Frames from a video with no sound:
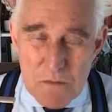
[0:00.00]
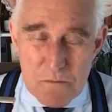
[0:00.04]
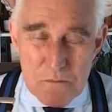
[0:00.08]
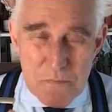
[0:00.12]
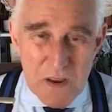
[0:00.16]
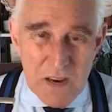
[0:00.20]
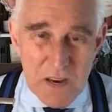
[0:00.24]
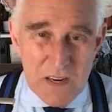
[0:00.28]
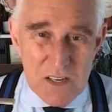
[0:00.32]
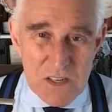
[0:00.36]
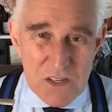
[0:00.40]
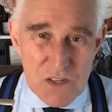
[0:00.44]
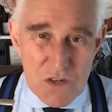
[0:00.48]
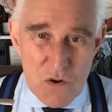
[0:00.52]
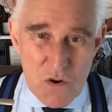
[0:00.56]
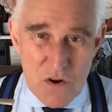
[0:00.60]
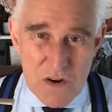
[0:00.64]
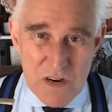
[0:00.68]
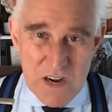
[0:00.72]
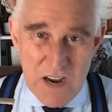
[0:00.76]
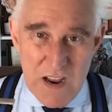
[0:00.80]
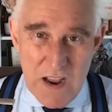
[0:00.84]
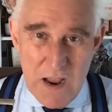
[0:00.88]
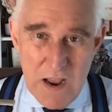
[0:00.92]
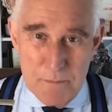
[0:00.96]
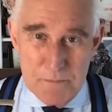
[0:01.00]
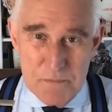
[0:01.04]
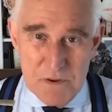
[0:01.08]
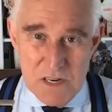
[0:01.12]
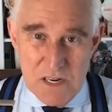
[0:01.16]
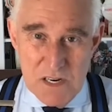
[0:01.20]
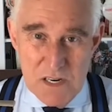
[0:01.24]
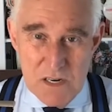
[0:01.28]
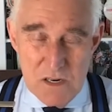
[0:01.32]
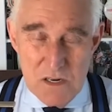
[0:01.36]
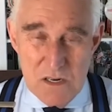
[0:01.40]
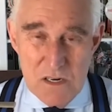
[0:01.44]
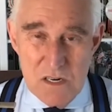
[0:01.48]
big is going to happen
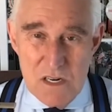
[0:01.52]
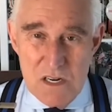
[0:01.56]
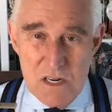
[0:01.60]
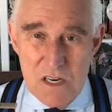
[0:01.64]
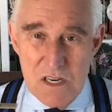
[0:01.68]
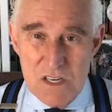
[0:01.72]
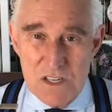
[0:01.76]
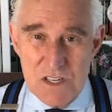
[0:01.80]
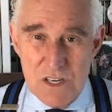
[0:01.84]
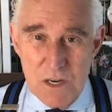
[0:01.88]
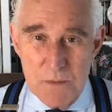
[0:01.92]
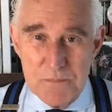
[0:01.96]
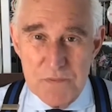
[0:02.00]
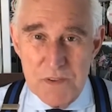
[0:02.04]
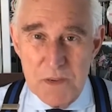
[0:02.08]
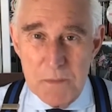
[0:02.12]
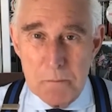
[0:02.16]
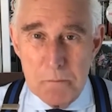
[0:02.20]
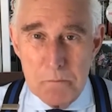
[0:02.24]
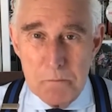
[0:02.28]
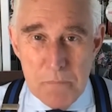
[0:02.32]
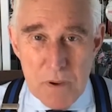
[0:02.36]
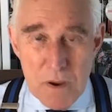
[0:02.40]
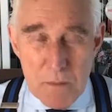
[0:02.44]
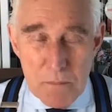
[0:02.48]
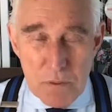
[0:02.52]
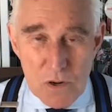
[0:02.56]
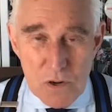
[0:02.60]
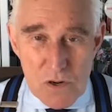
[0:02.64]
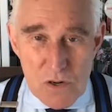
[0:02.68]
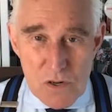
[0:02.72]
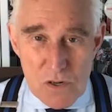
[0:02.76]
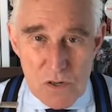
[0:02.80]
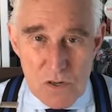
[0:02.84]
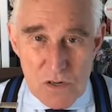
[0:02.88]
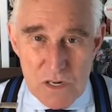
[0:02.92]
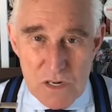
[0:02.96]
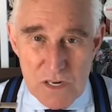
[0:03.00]
here. Something
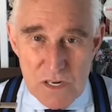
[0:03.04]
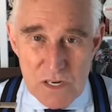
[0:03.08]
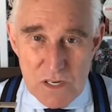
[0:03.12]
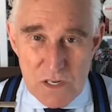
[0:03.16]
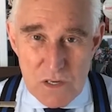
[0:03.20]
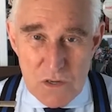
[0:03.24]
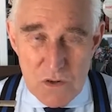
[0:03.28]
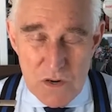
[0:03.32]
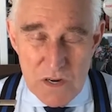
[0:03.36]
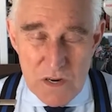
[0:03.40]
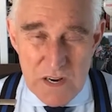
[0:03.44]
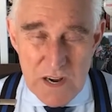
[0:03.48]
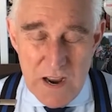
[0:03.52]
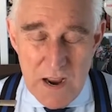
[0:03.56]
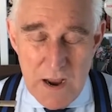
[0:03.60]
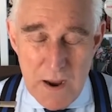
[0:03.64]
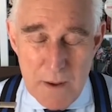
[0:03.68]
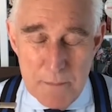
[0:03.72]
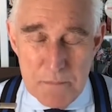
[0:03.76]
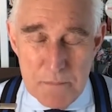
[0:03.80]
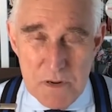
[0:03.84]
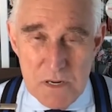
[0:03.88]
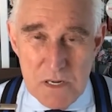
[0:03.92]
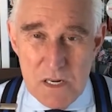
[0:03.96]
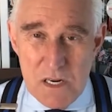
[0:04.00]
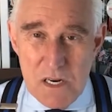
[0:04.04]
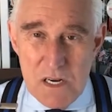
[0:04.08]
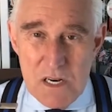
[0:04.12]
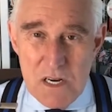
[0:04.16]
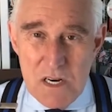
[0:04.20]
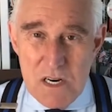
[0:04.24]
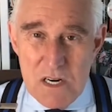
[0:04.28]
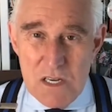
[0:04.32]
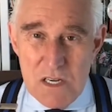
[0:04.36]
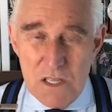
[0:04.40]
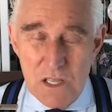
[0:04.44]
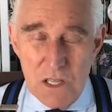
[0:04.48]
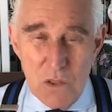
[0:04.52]
biblical is going to happen.
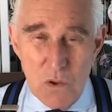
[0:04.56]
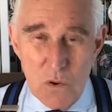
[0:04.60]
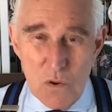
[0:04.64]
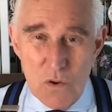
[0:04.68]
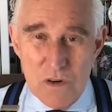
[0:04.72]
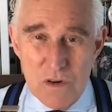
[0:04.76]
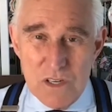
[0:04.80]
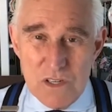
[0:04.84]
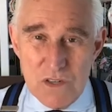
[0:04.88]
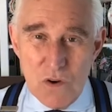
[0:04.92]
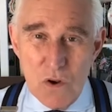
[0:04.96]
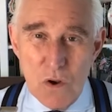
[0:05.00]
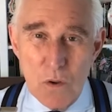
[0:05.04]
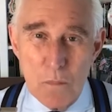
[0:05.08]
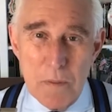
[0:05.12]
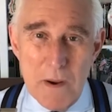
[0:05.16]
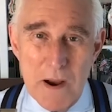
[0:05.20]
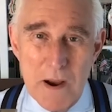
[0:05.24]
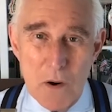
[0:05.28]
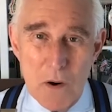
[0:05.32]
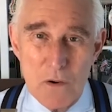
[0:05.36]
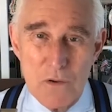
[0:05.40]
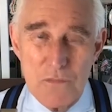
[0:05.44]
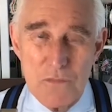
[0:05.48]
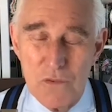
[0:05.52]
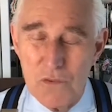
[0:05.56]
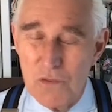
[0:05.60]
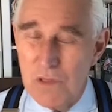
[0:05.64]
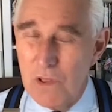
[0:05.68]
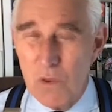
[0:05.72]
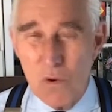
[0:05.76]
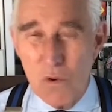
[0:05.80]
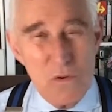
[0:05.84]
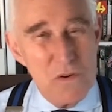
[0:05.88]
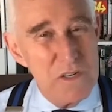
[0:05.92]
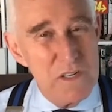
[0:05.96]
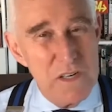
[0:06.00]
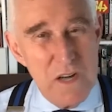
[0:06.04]
The Lord is all powerful. The
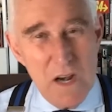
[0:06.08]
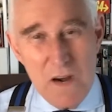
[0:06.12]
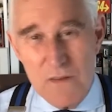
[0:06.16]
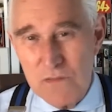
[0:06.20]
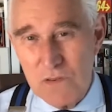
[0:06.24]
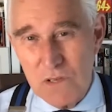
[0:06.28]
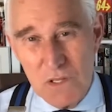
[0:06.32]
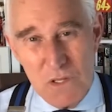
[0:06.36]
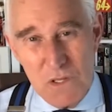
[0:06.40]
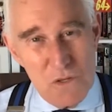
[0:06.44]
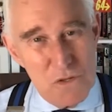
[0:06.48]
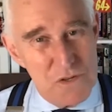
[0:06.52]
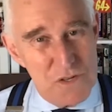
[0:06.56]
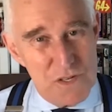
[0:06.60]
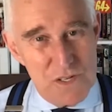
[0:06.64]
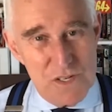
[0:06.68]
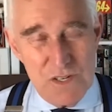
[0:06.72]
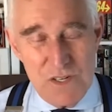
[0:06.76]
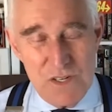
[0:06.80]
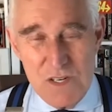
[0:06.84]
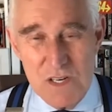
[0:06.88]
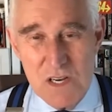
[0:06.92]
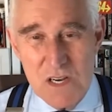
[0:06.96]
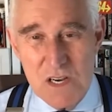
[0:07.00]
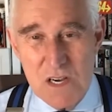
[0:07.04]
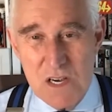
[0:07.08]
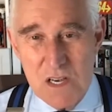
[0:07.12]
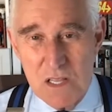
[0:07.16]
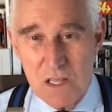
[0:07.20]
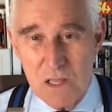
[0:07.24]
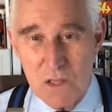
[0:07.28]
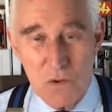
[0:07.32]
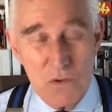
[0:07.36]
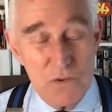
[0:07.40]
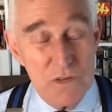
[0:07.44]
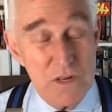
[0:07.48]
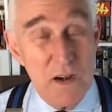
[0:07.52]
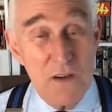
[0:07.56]
Lord never loses.
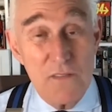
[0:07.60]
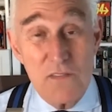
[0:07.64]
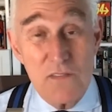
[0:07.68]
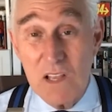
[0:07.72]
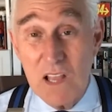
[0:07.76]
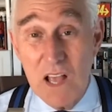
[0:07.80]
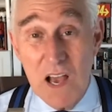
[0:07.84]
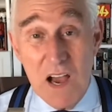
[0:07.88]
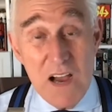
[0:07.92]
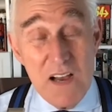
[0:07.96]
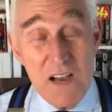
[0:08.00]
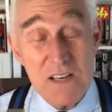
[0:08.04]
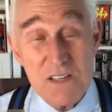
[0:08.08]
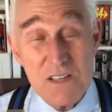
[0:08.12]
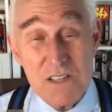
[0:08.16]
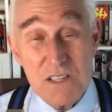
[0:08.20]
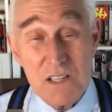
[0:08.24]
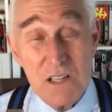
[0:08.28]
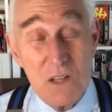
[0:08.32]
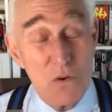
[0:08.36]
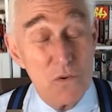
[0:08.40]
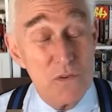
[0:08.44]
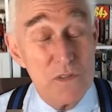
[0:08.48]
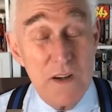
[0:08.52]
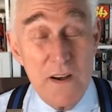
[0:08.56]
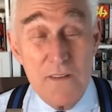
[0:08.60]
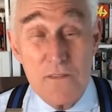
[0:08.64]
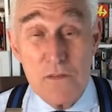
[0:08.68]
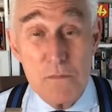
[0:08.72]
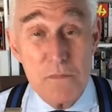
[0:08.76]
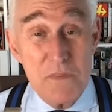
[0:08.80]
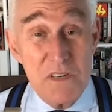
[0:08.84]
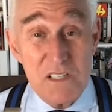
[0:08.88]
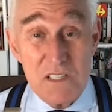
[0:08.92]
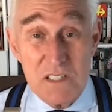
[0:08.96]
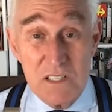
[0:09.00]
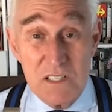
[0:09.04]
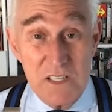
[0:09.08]
The Lord never lies. The Lord never
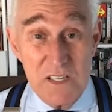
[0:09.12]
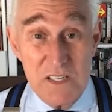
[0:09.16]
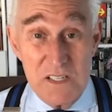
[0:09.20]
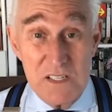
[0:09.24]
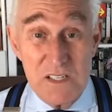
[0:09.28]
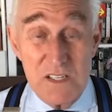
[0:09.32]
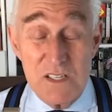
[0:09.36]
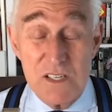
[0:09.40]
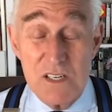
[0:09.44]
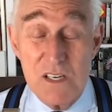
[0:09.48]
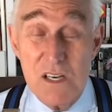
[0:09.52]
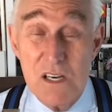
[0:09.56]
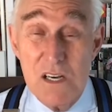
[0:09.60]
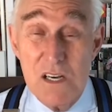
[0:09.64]
misleads.